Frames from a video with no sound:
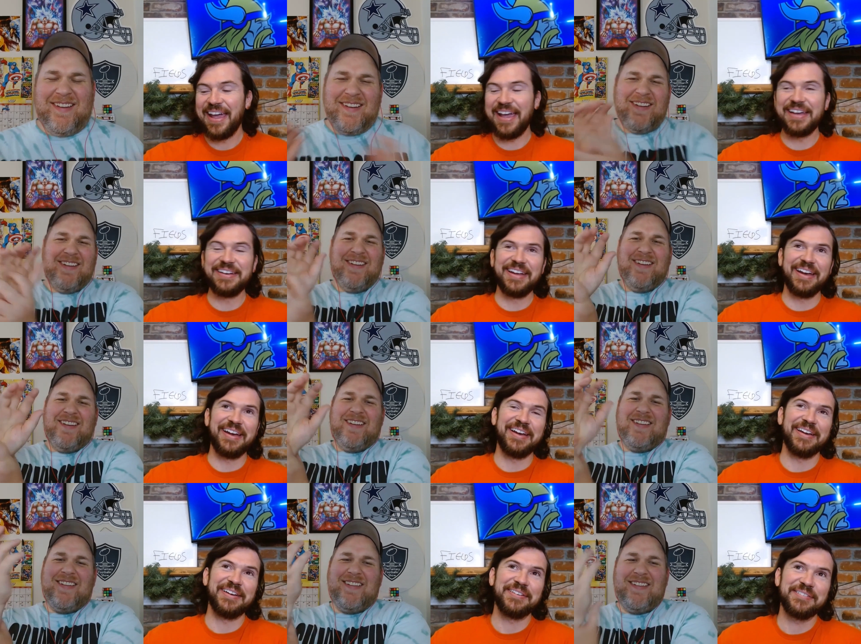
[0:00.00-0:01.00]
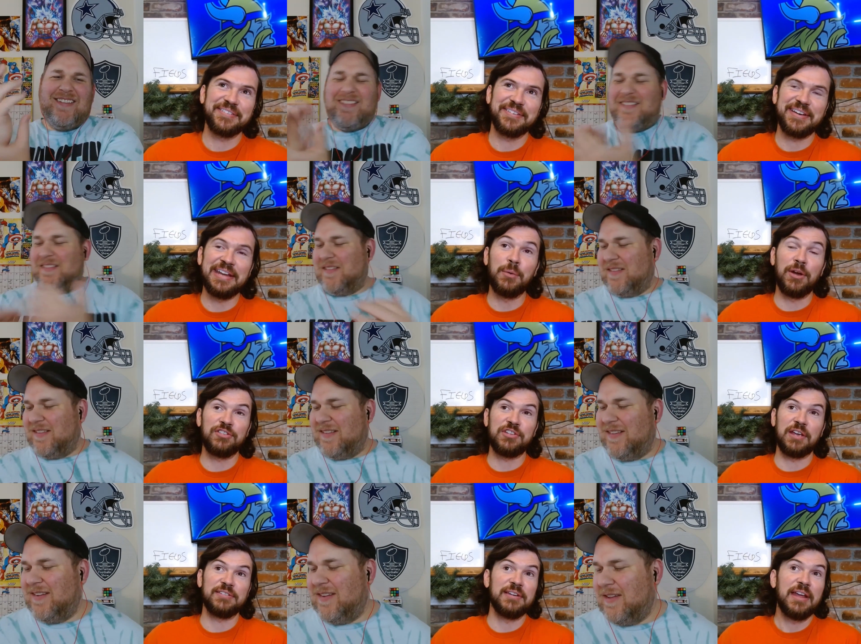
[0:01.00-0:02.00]
Speaker 1: And uh anyways,
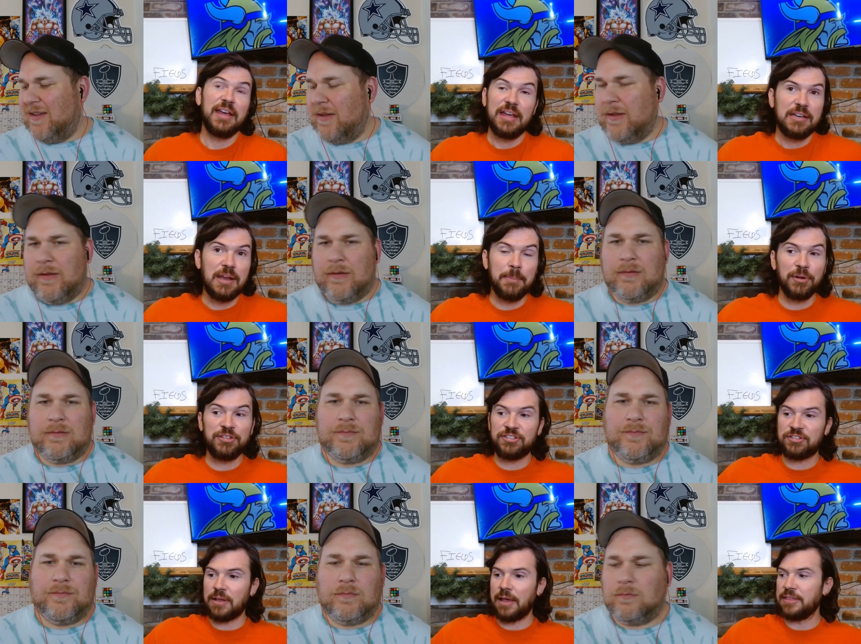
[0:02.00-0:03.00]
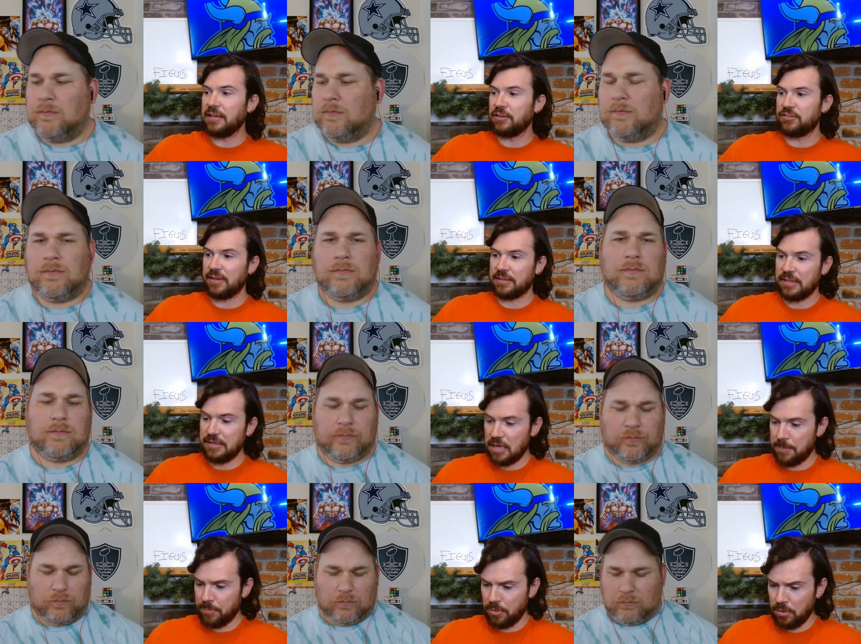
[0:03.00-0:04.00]
Jason, number I think it's like the
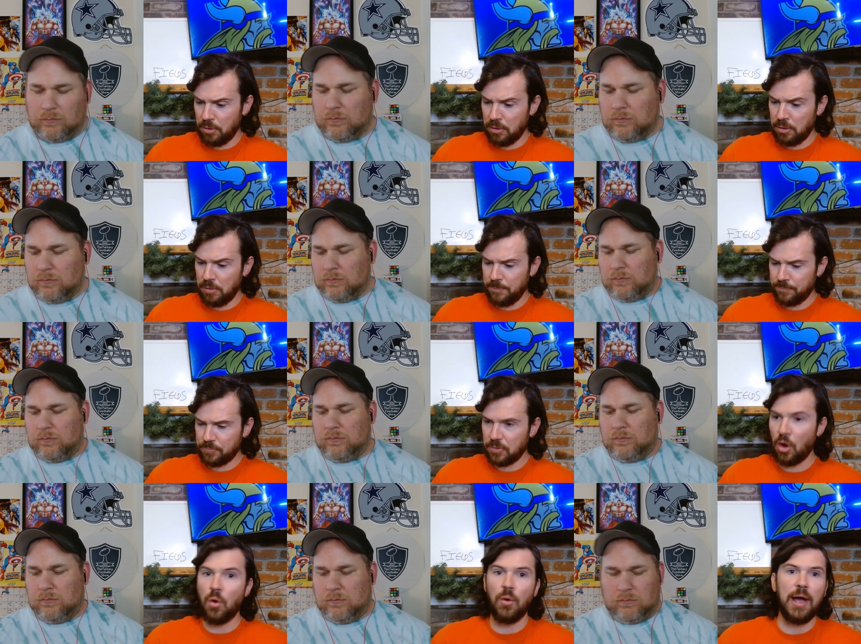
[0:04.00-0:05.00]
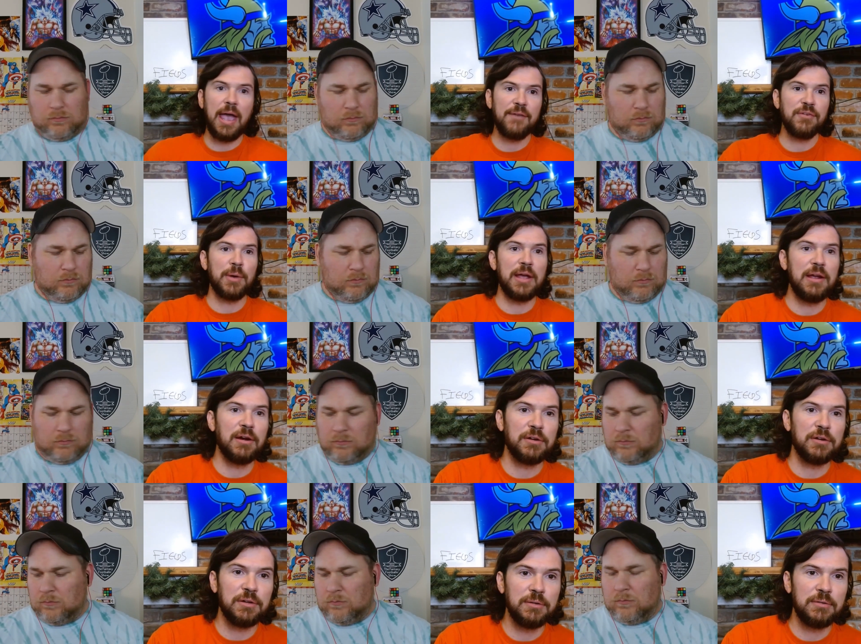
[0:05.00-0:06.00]
number Oh, I have it right here,
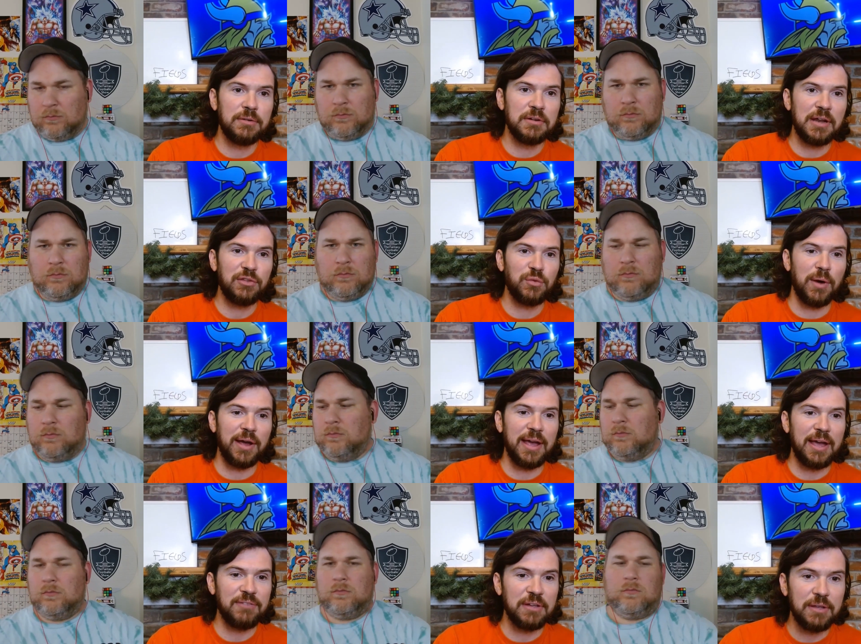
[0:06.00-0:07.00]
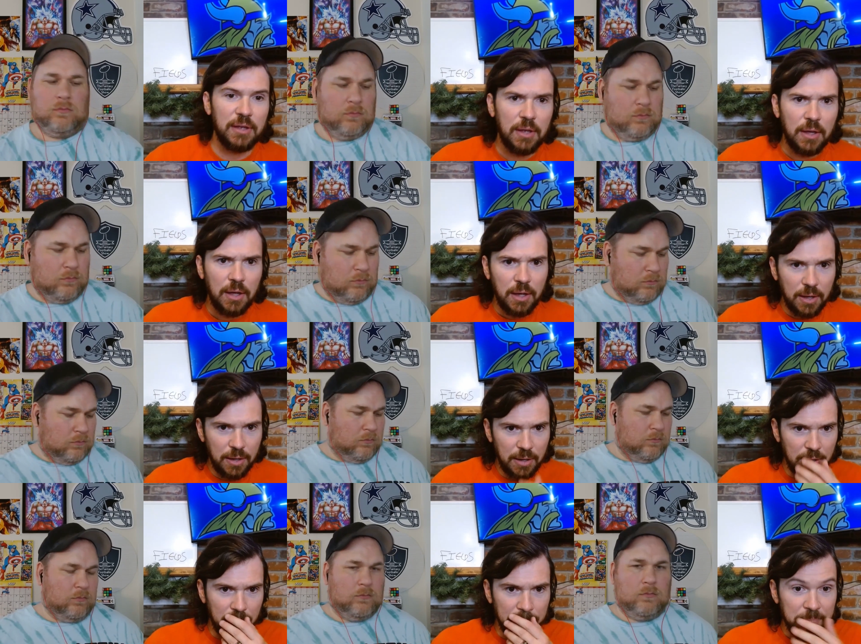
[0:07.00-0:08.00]
dude. That's why I have it.
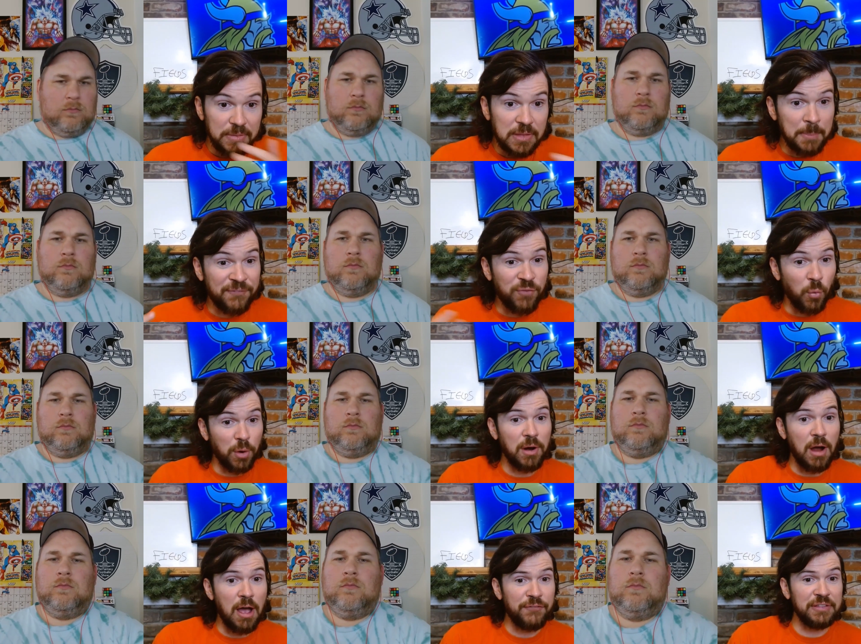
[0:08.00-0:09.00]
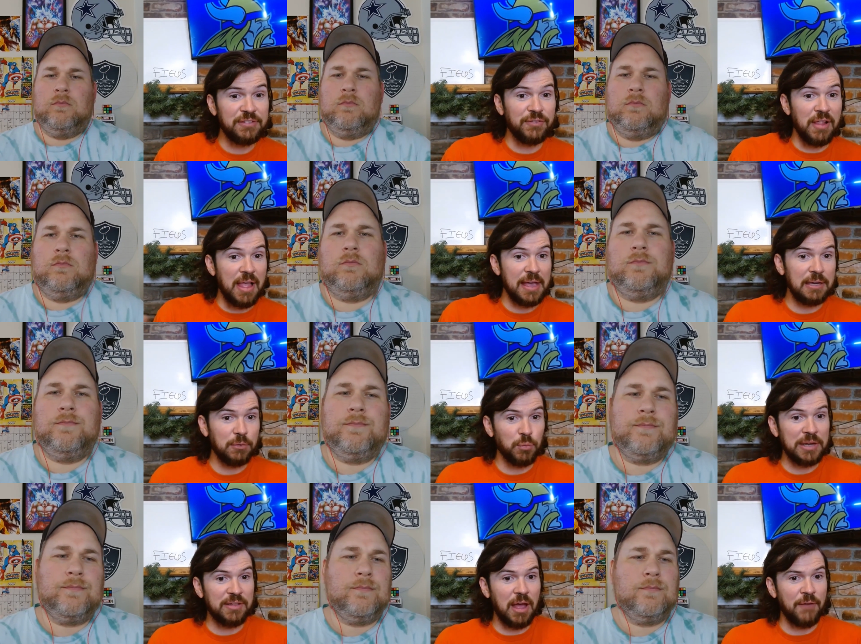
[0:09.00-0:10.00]
Uh number 4 offensive line,
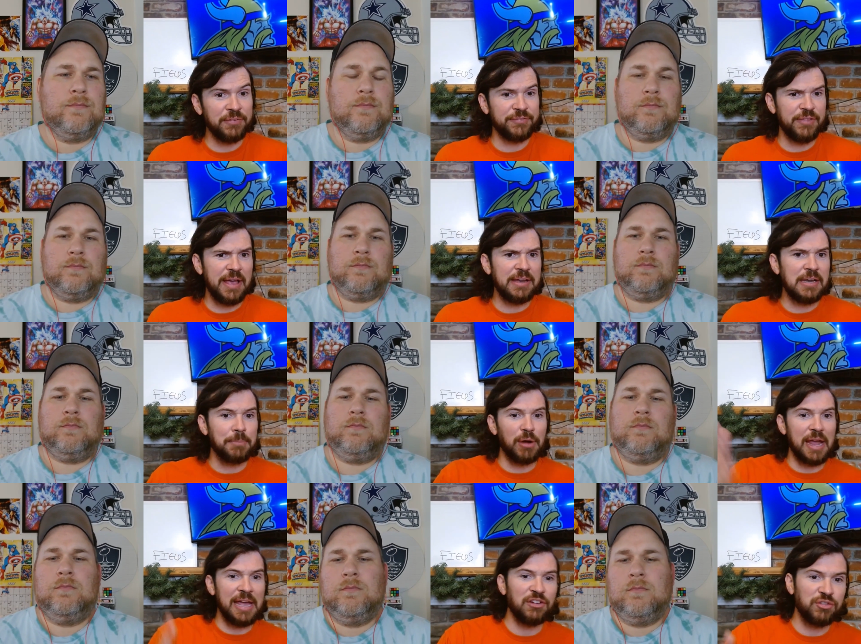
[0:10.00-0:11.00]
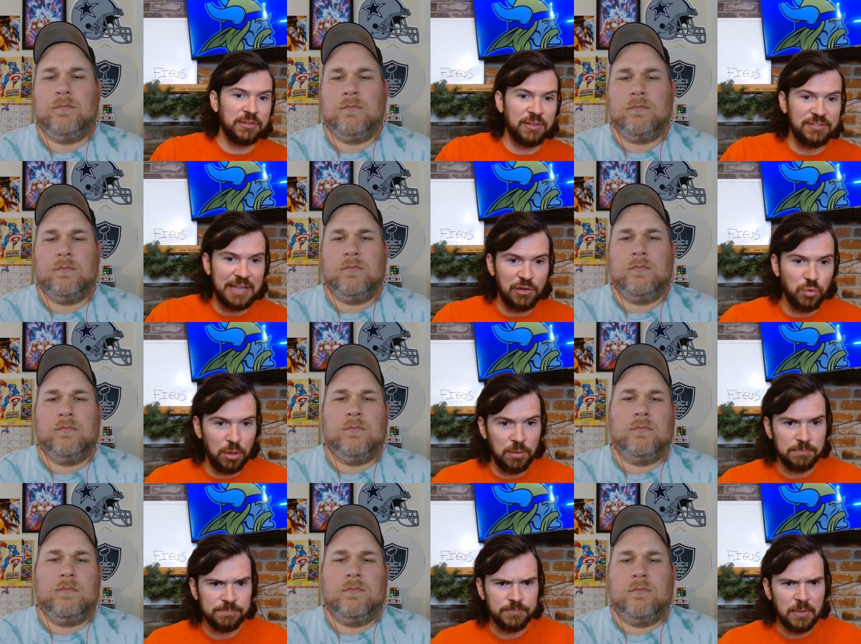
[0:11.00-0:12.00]
rank offensive line, number 8 strength of schedule.